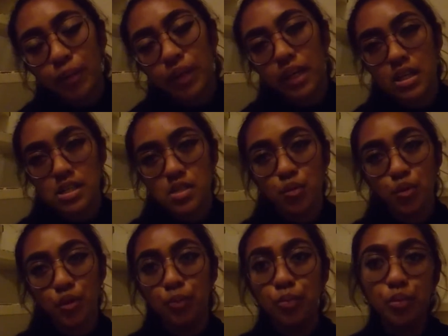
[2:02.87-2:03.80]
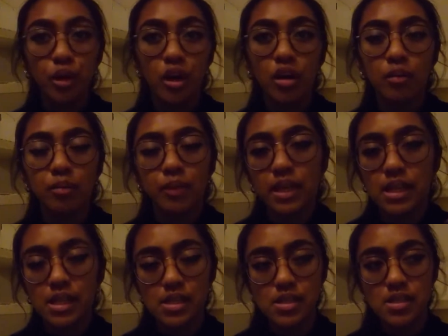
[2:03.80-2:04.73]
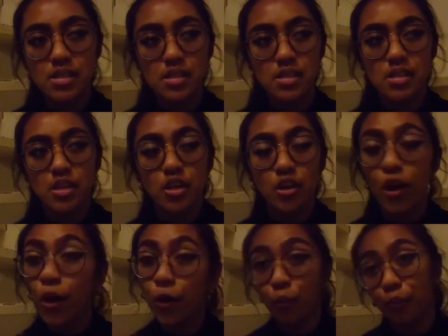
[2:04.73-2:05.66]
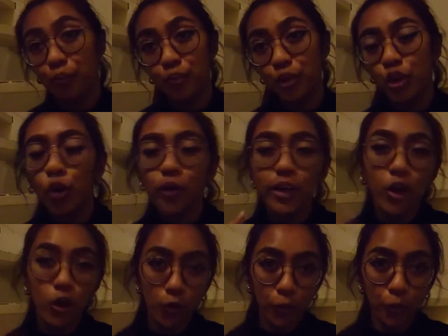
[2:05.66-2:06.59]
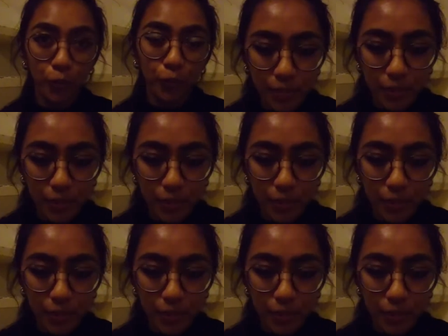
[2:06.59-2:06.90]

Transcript: because the word Pulang means home, going home.